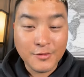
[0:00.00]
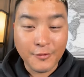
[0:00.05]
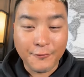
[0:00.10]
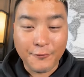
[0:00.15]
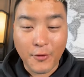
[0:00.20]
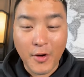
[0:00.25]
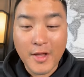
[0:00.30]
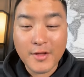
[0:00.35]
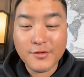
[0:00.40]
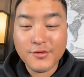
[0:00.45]
So
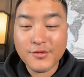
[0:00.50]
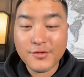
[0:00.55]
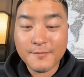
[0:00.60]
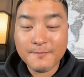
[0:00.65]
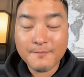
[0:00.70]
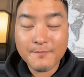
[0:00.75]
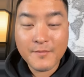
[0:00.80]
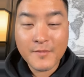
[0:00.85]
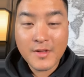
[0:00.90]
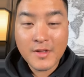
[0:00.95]

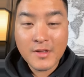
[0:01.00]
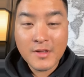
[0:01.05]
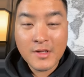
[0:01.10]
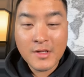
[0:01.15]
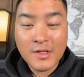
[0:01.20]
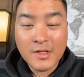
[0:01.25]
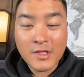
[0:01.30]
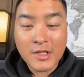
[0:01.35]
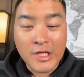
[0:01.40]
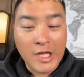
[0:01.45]
friends,
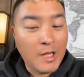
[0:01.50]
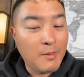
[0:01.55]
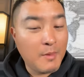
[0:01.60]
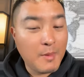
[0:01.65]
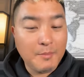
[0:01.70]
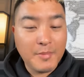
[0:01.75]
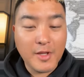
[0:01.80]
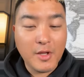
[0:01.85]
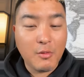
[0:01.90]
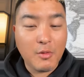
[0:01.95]

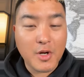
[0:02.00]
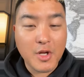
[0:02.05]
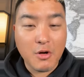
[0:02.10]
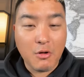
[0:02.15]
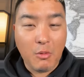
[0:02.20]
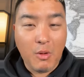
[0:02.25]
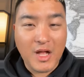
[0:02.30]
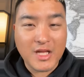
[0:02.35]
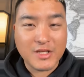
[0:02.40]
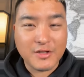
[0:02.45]
comment below where
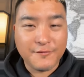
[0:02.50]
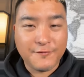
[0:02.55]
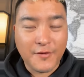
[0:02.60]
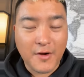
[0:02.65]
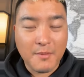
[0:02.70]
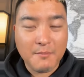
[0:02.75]
you're watching